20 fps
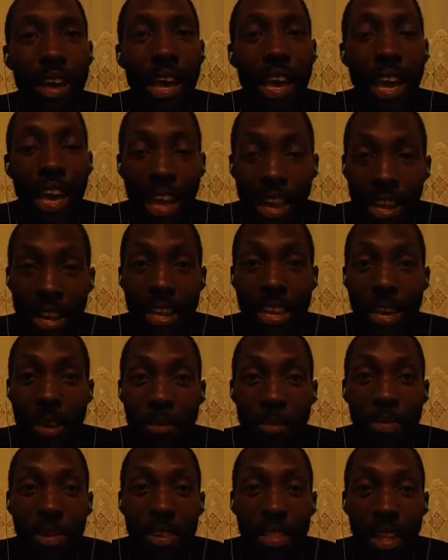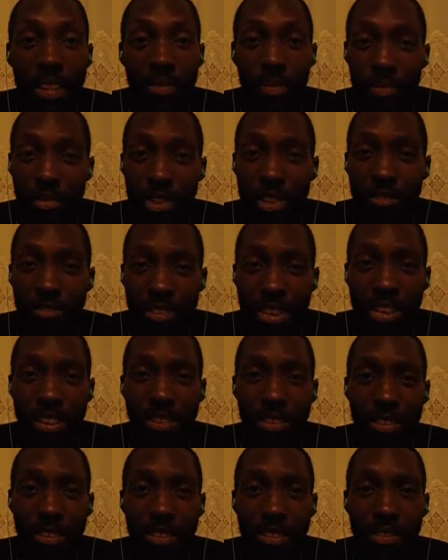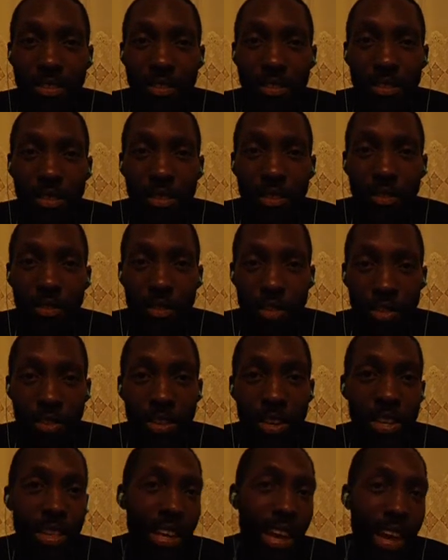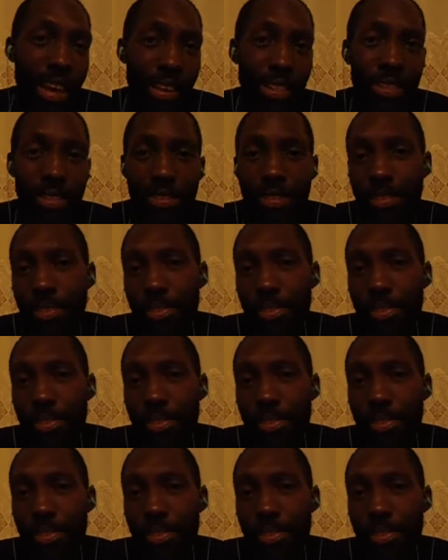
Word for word: 8 a.m. That's pretty rare for a girl in the islands.